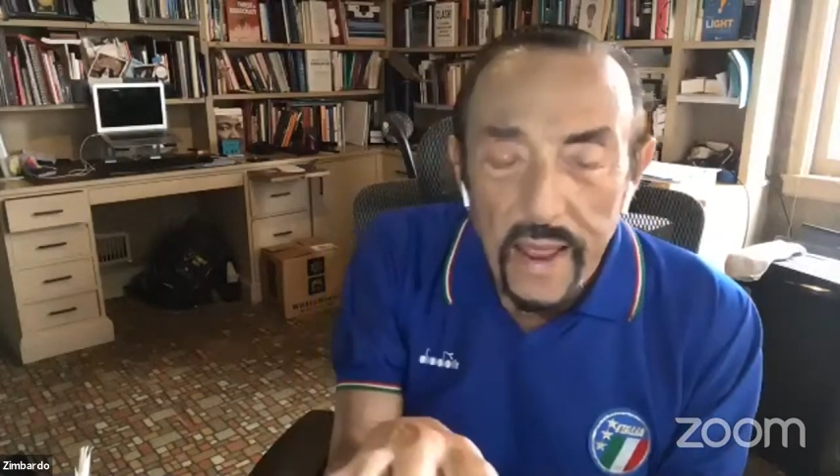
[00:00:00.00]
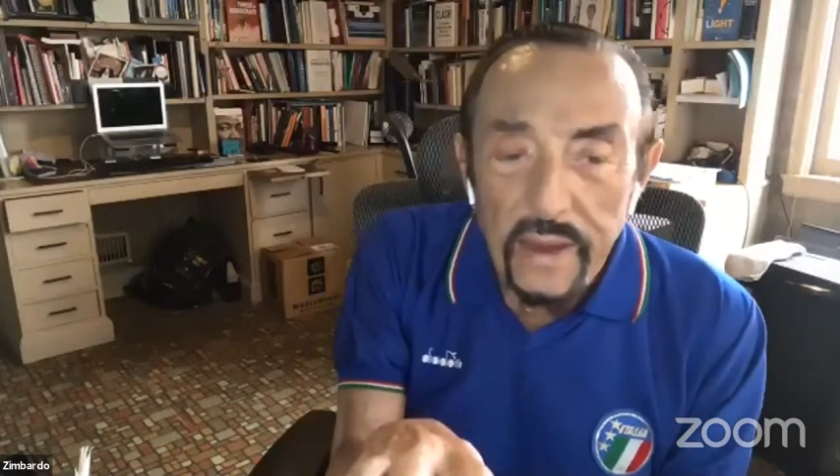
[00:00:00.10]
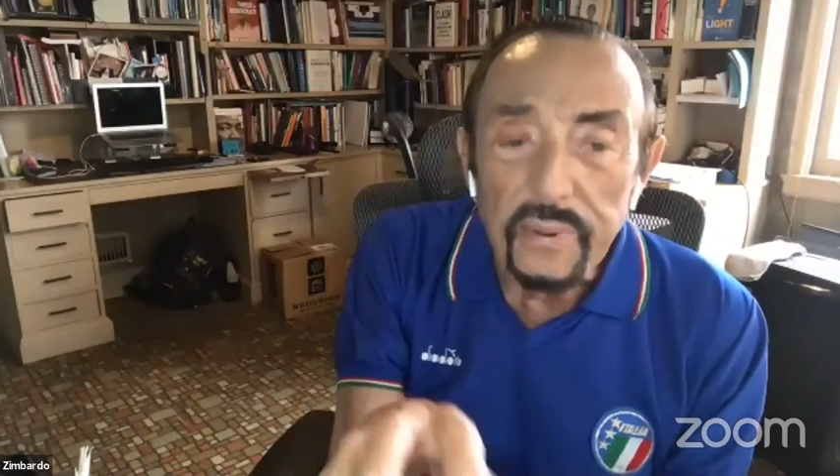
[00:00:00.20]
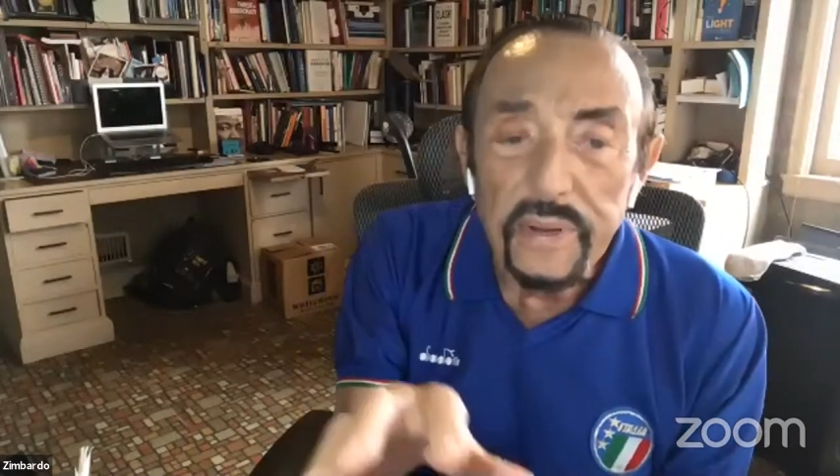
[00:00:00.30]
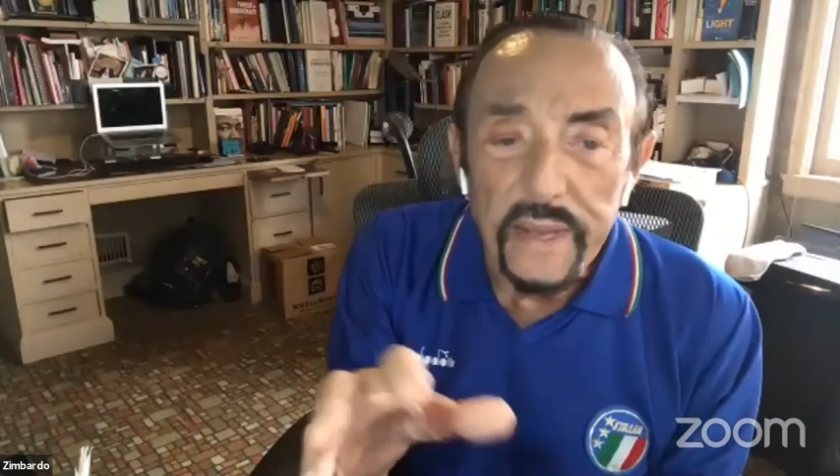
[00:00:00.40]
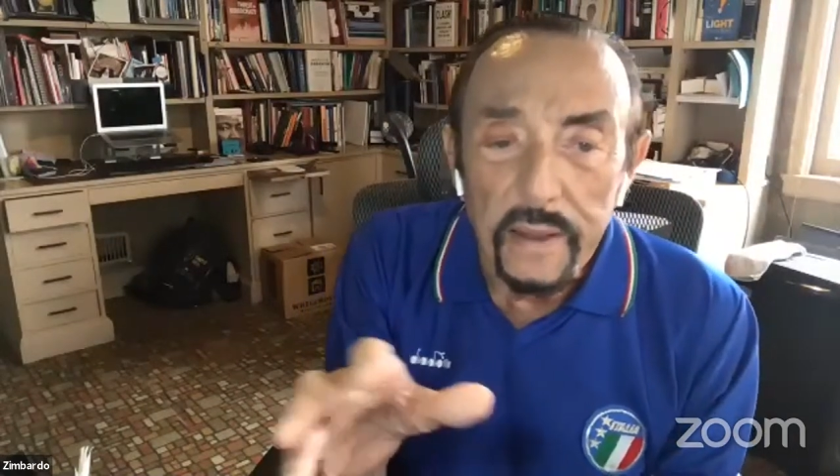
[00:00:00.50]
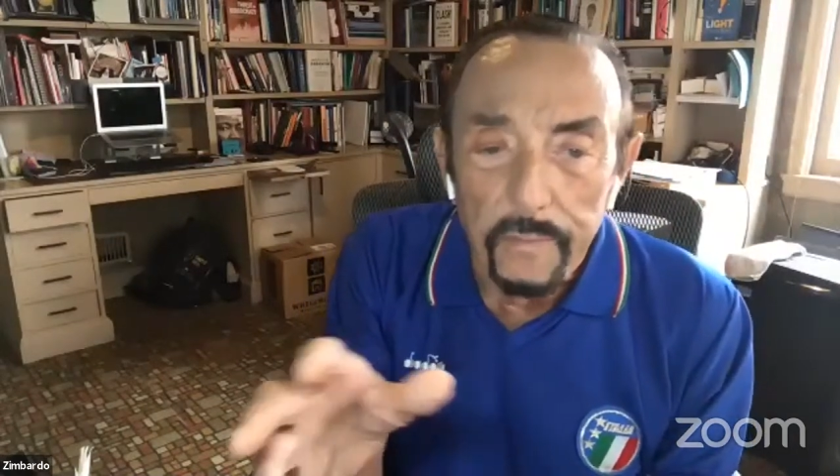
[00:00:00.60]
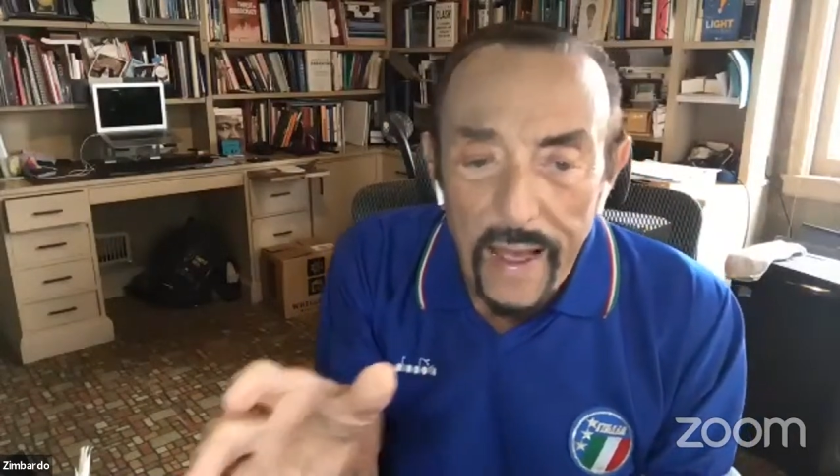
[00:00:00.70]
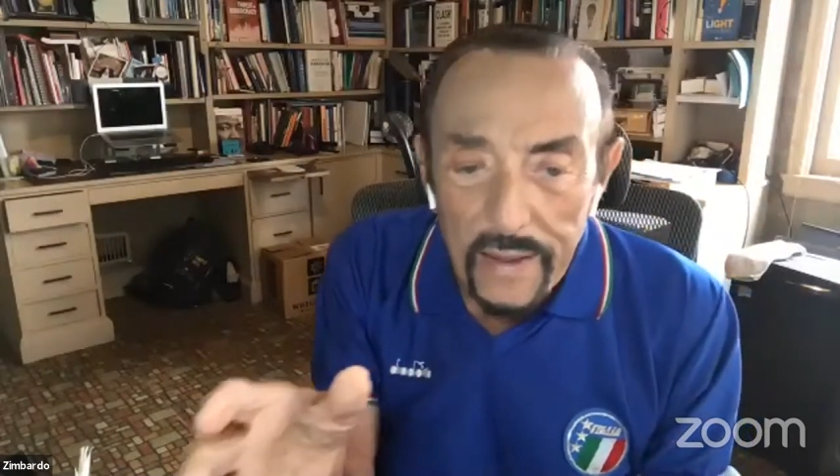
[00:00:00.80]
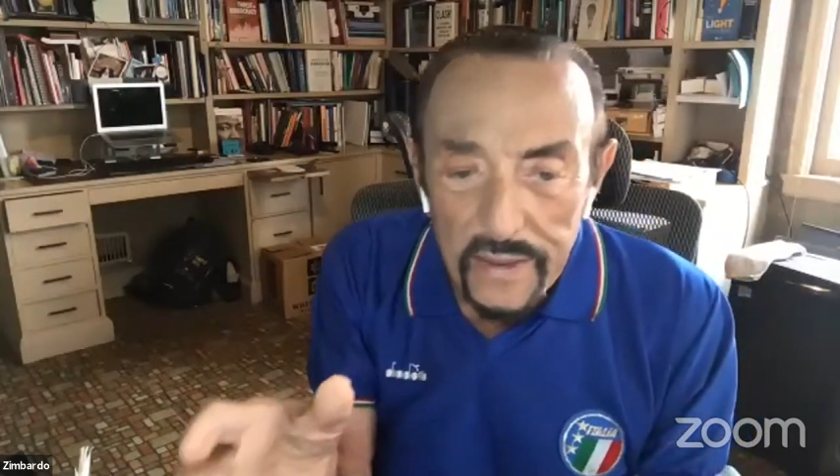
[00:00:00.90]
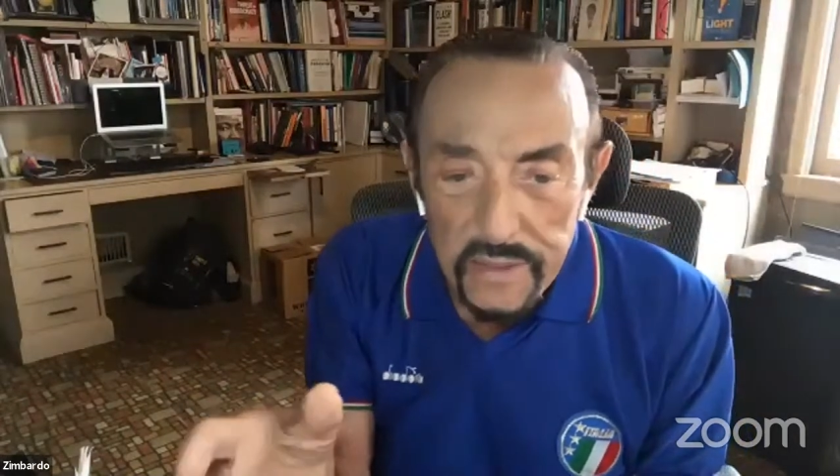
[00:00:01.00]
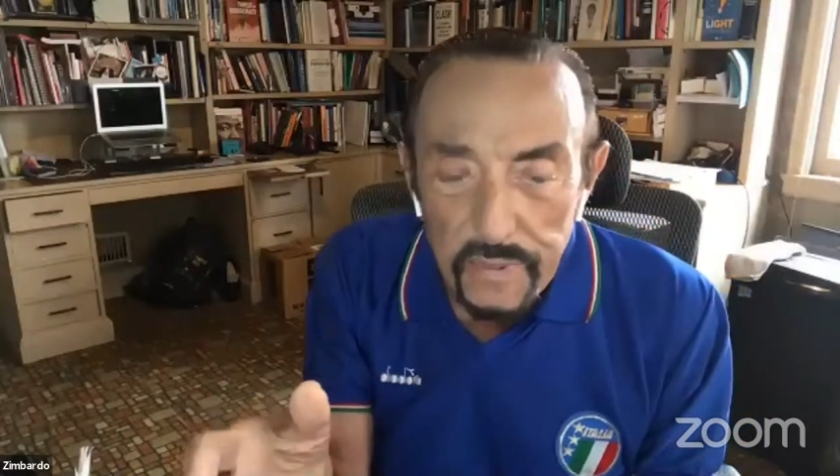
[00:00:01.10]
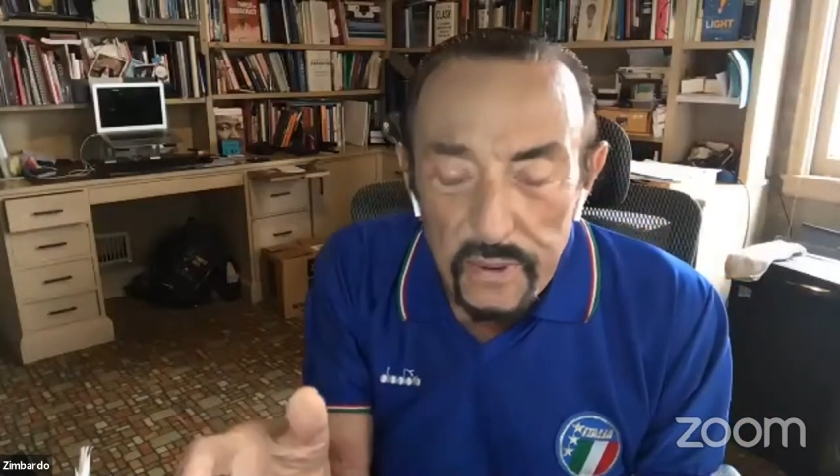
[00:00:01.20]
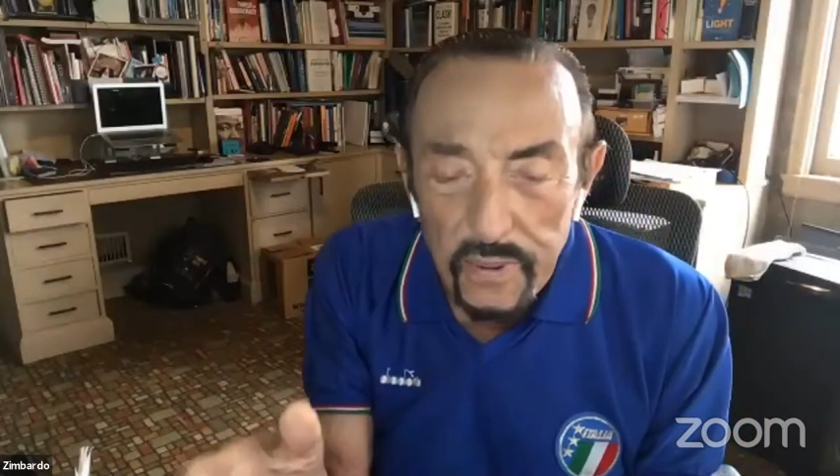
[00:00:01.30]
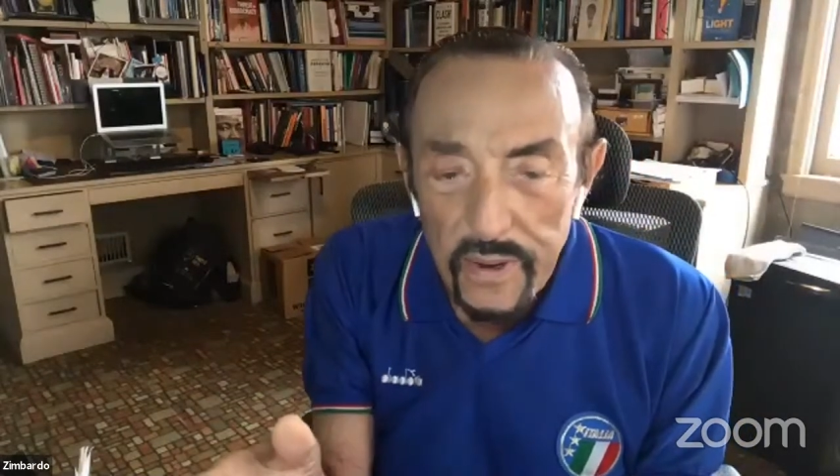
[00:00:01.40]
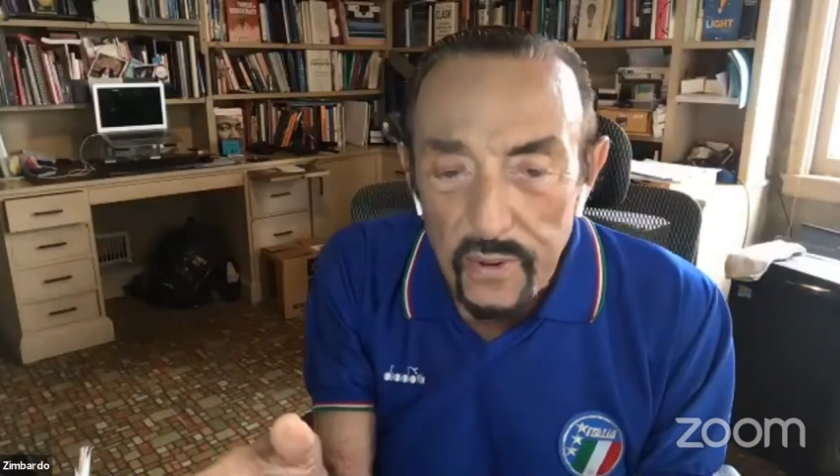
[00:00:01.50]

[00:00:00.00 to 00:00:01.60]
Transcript: interesting balance between